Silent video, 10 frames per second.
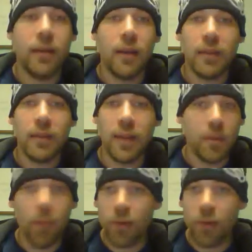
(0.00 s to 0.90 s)
that the
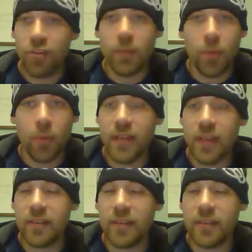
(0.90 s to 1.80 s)
marching,
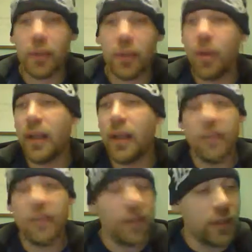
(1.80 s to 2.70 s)
protesting, and occupying has
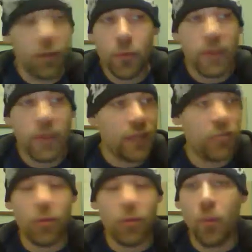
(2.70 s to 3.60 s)
nothing to do with the
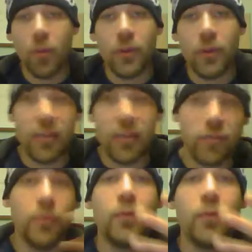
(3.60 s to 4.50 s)
external world, it has to
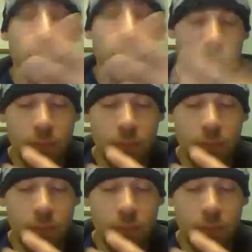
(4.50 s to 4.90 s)
do with